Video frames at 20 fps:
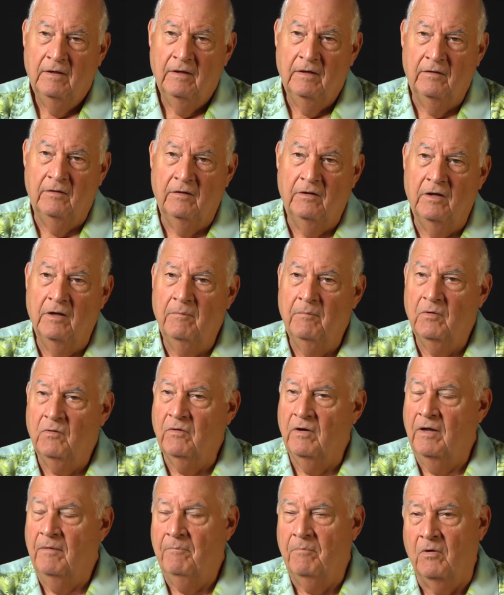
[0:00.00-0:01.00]
and the
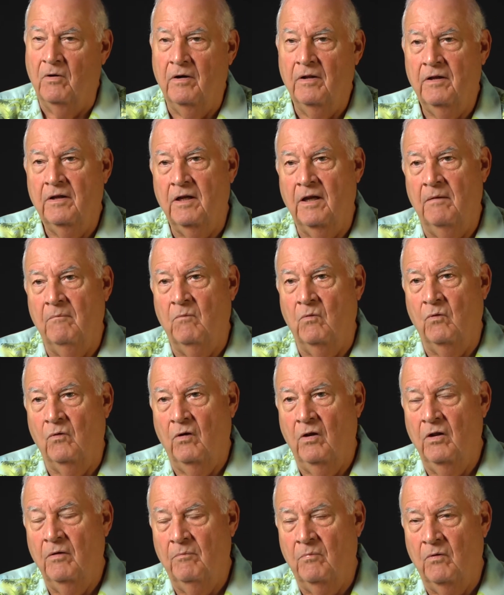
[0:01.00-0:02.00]
Democrat Party became more
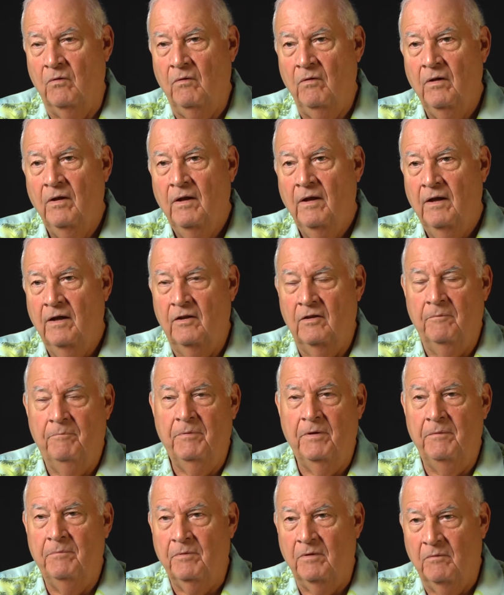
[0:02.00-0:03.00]
liberal, and the
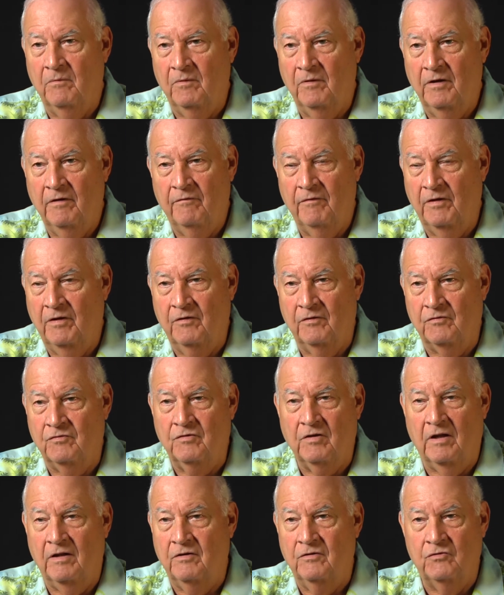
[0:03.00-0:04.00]
people that were living in the
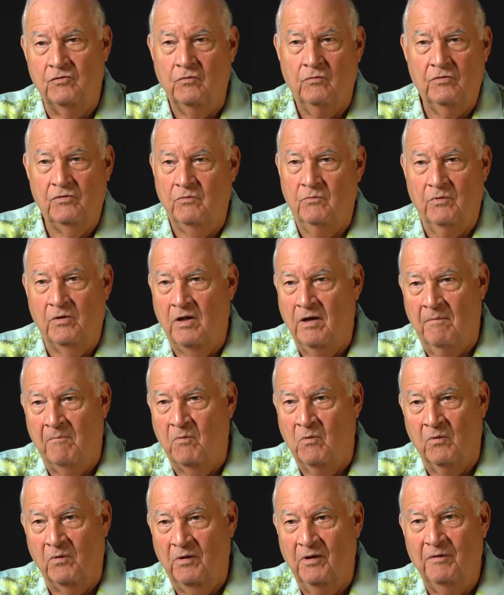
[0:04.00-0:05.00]
state of Georgia were not
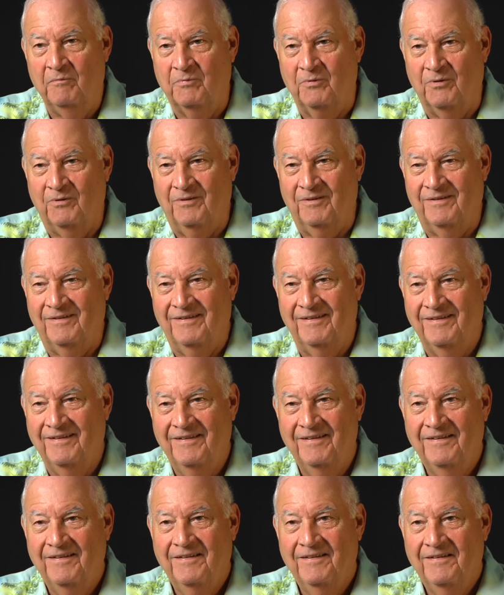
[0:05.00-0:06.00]
more liberal,
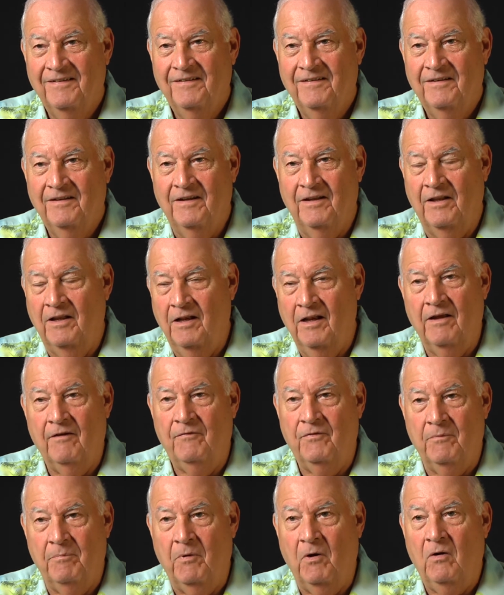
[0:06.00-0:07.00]
and they
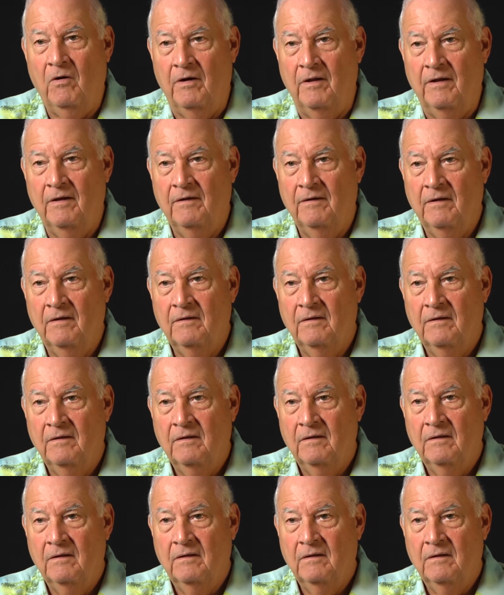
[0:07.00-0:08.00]
left the party. Okay.
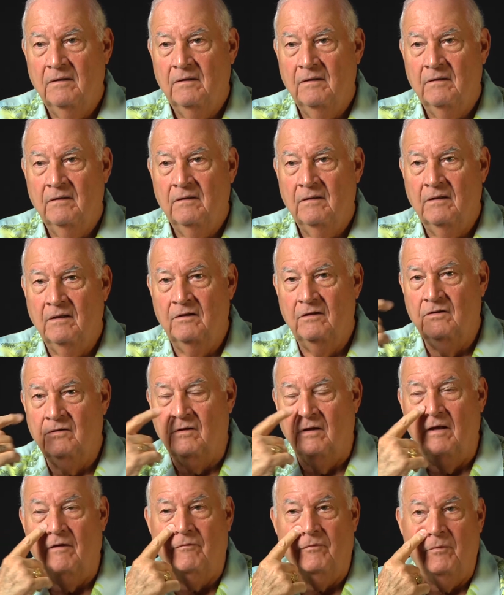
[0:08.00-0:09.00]
They just
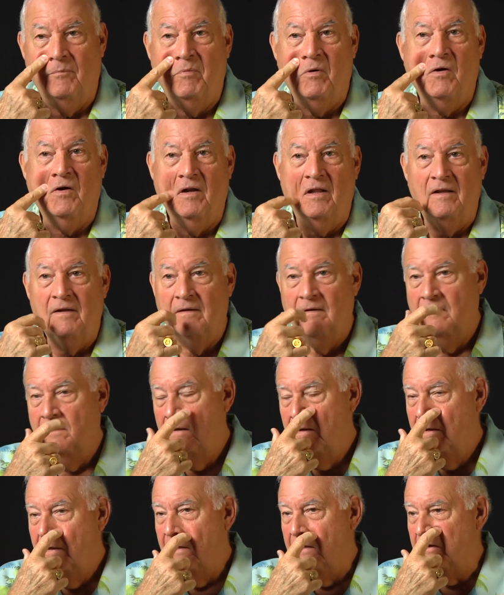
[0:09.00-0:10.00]
left the party.
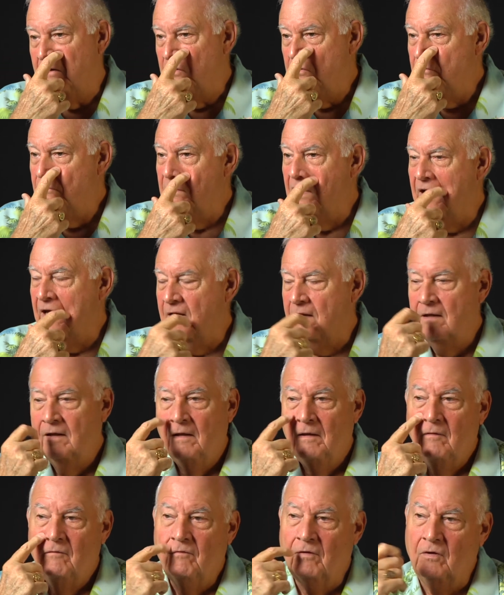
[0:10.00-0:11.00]
And you've got
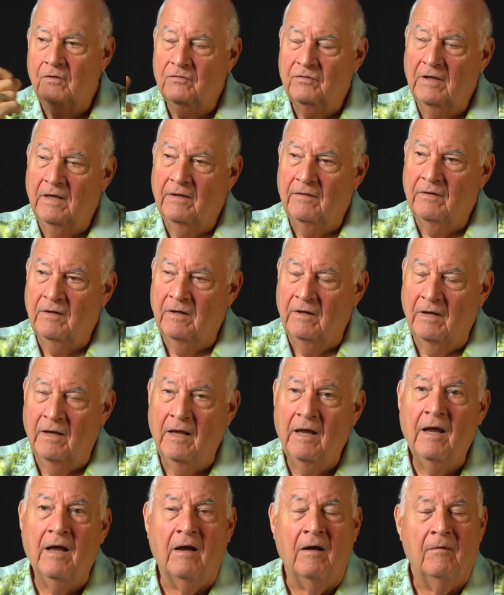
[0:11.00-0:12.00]
folks out there
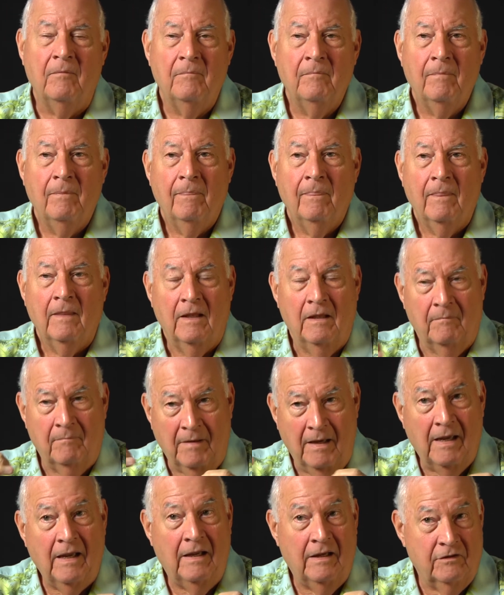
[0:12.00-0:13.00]
now, in
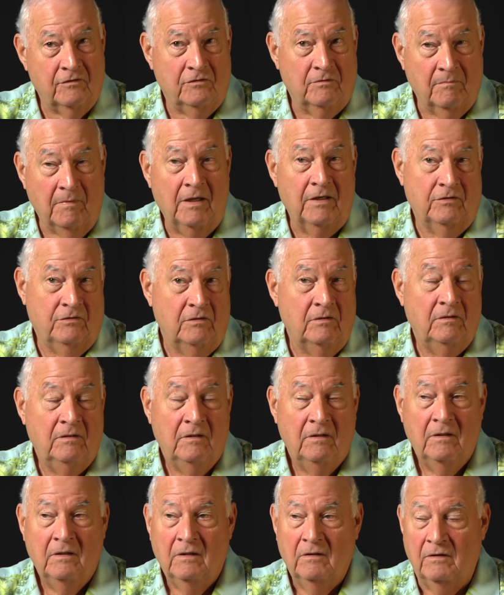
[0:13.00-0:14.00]
my estimation,
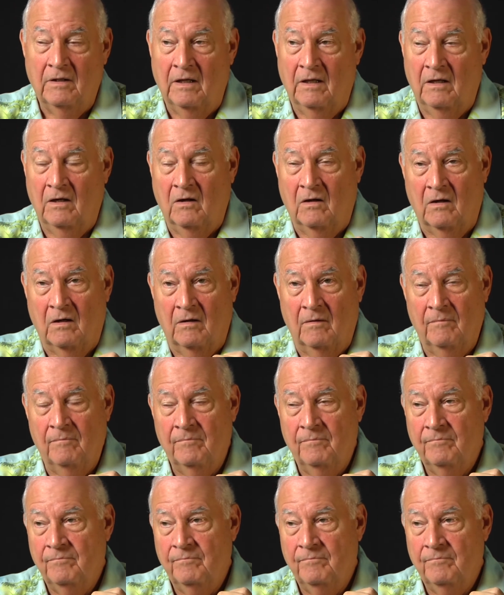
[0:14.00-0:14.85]
that are